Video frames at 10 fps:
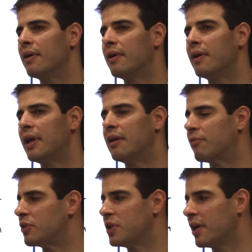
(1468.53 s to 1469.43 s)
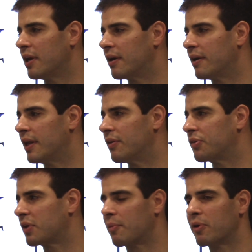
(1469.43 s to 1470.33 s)
Virginia, in the
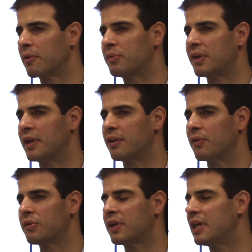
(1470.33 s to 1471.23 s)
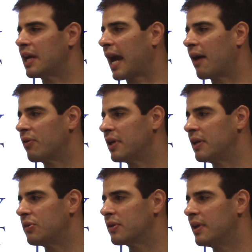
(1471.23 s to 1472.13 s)
suburbs and in those key
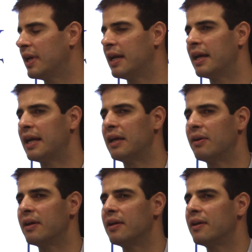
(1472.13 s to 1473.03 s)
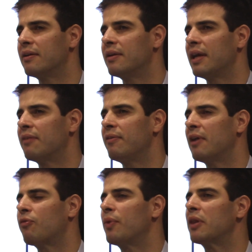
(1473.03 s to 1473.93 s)
counties,
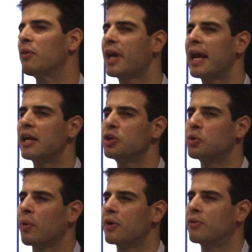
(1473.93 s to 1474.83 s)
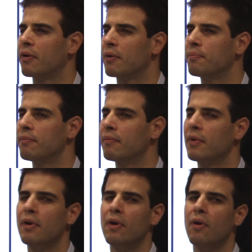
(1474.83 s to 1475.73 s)
if we look at it short term,
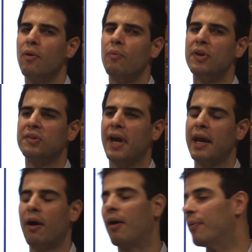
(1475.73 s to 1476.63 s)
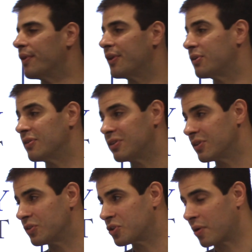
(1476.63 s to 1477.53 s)
we say, oh, well, this is
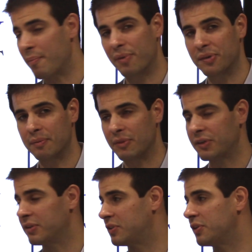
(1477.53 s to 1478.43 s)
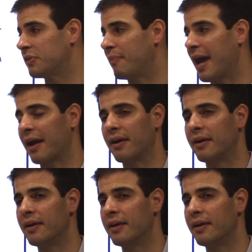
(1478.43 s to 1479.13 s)
just Trumpism. This is just MAGA.